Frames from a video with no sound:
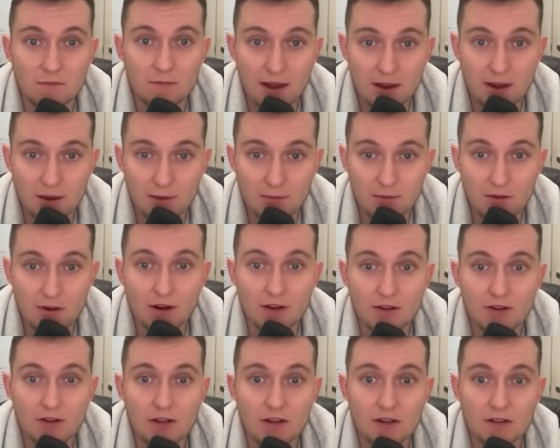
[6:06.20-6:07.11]
better
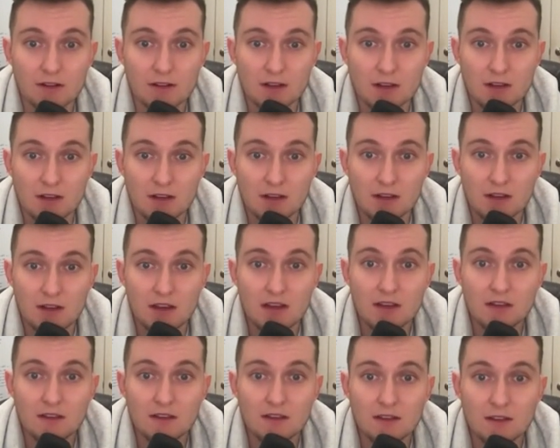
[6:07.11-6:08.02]
projects,
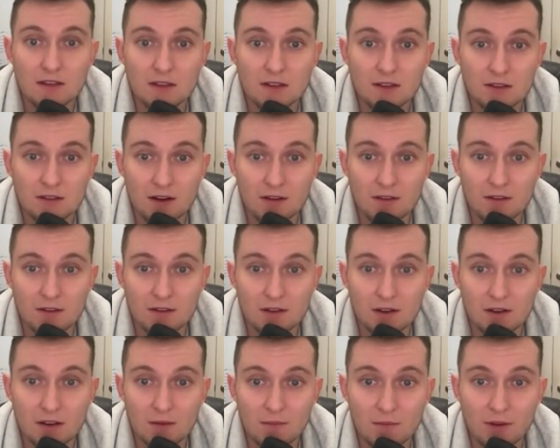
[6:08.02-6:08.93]
easy to in
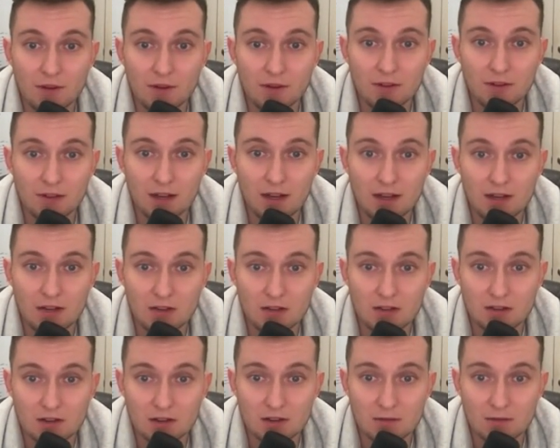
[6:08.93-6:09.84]
install, built to last,
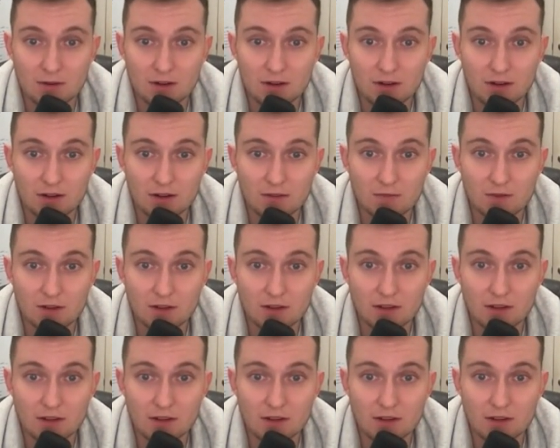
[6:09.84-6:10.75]
just like your projects,
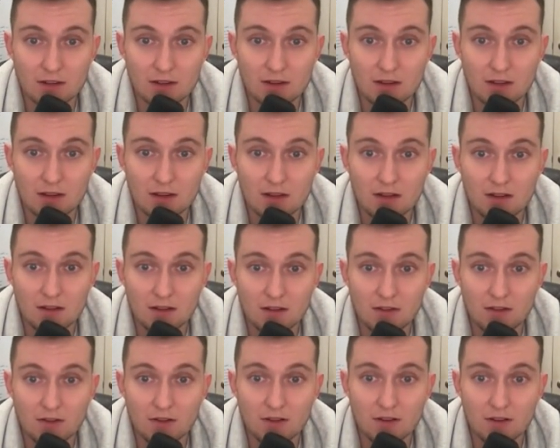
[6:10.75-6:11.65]
breathe easy,
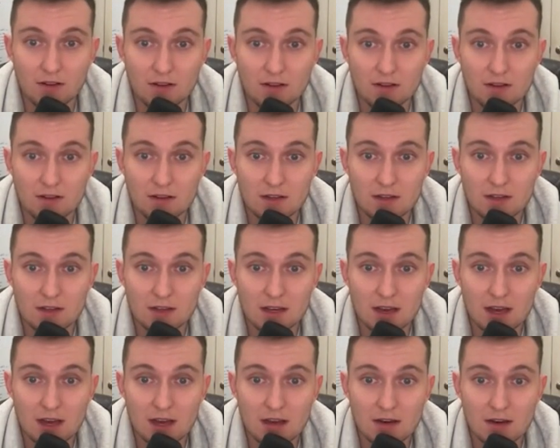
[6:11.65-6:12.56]
literally
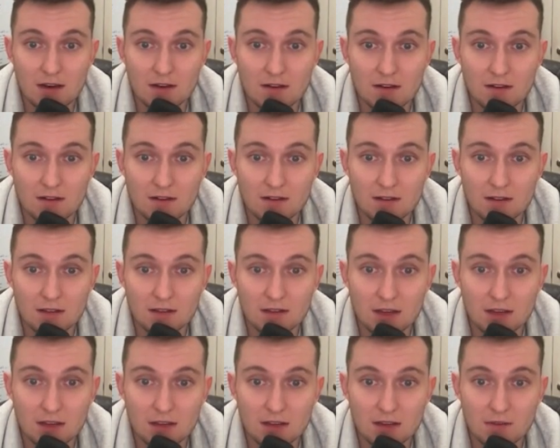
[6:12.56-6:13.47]
CTA header,
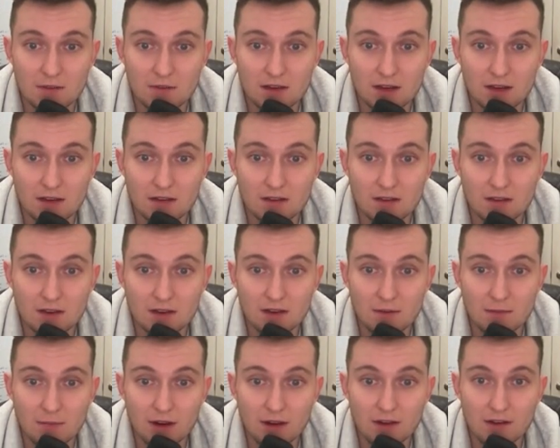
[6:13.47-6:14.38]
CTA subtext,
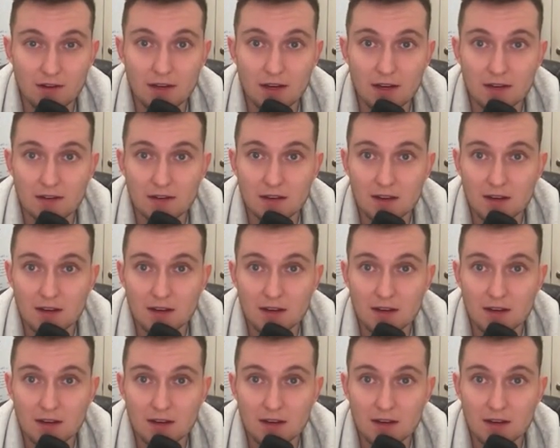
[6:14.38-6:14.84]
and button text.